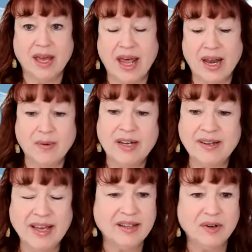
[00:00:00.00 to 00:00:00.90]
And I want
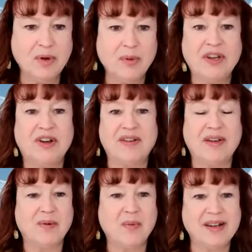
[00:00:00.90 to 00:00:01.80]
to take a little moment here.
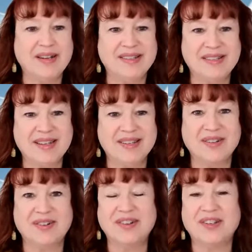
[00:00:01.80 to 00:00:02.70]
I wanted to say this
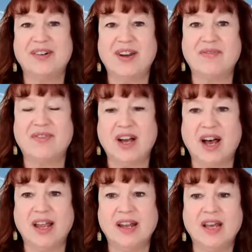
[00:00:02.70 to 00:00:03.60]
earlier and I
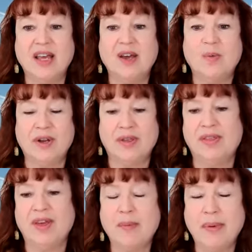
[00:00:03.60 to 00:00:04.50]
forgot. When you
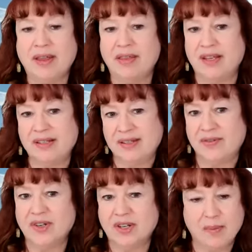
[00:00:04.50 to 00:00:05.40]
think about these
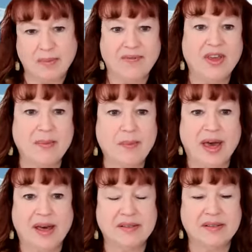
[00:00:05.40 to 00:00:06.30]
different type of
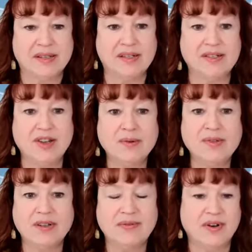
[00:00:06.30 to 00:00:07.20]
empaths, it's no
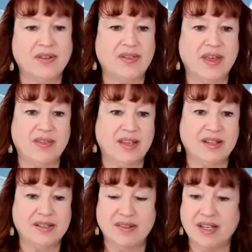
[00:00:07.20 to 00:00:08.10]
different than
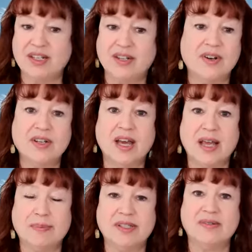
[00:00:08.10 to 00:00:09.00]
the different
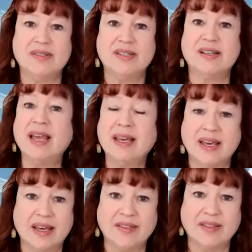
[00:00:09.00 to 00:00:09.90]
types of
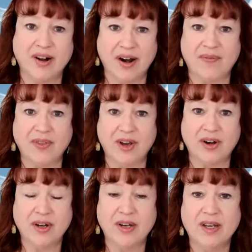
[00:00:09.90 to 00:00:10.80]
psychic that are out there.